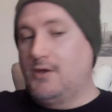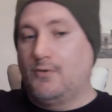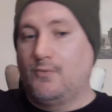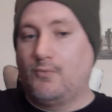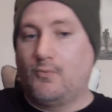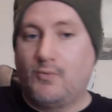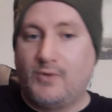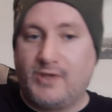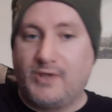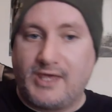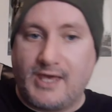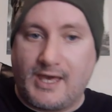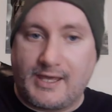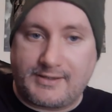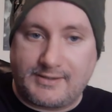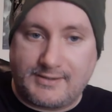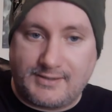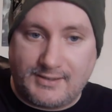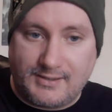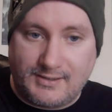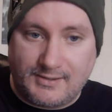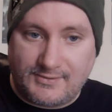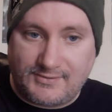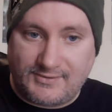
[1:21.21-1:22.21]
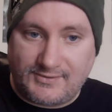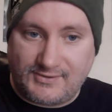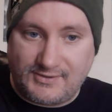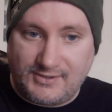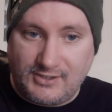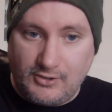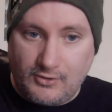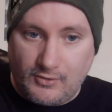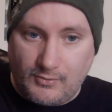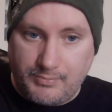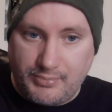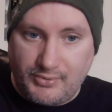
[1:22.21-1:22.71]
We got the
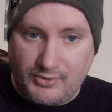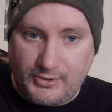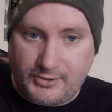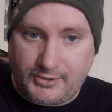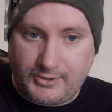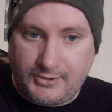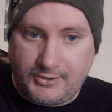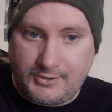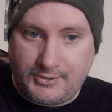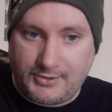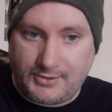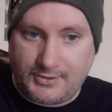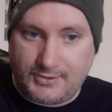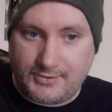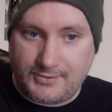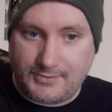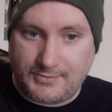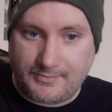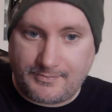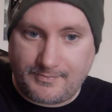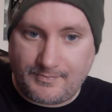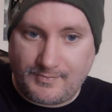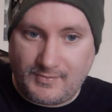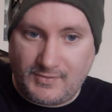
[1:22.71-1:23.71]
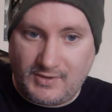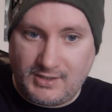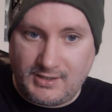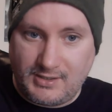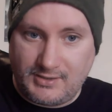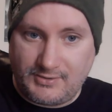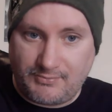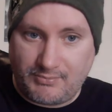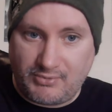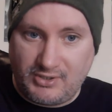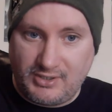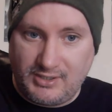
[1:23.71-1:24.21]
steel book.
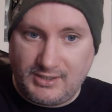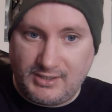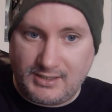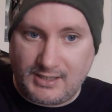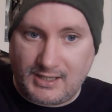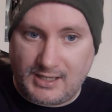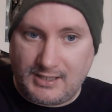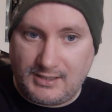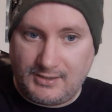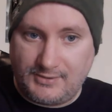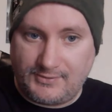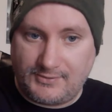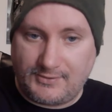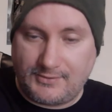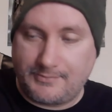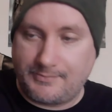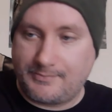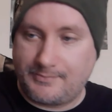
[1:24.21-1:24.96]
That's pretty nice.